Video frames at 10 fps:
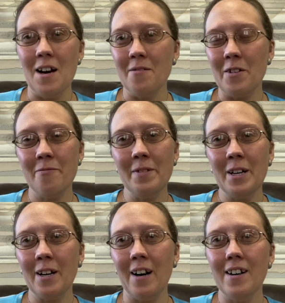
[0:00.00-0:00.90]
give me a
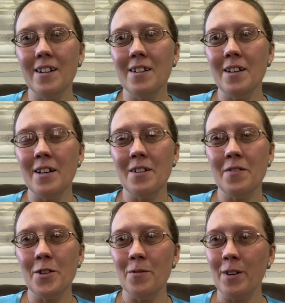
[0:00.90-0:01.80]
call
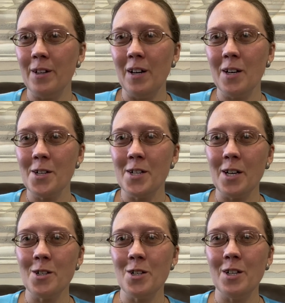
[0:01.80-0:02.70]
if you want a longer
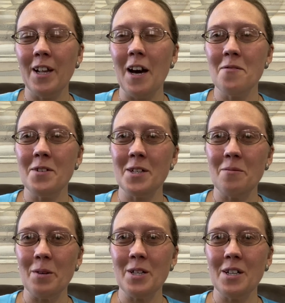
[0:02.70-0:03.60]
session in the office in
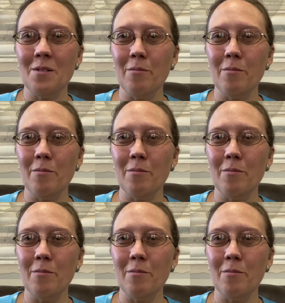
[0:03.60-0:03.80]
person,